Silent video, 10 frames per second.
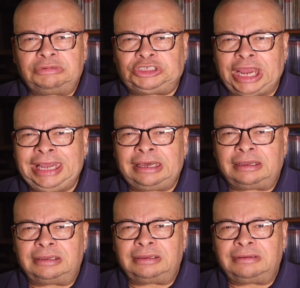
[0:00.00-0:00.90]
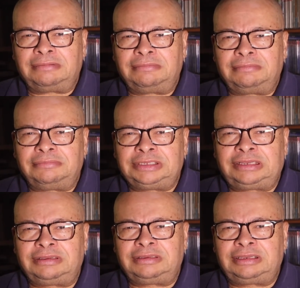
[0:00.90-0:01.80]
China
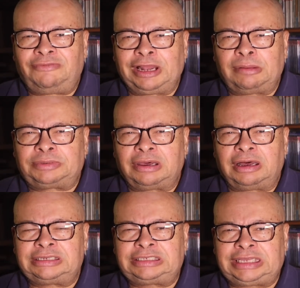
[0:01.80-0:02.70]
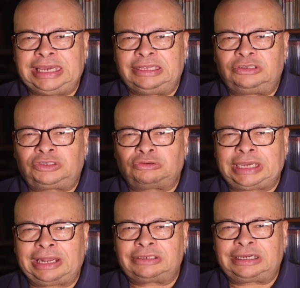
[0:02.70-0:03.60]
developed a state
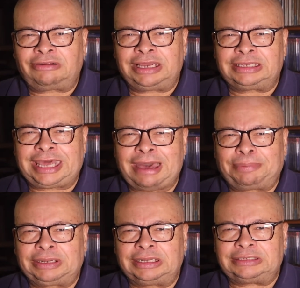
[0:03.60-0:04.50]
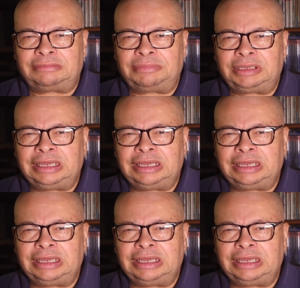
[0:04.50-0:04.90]
totalitarian capitalism.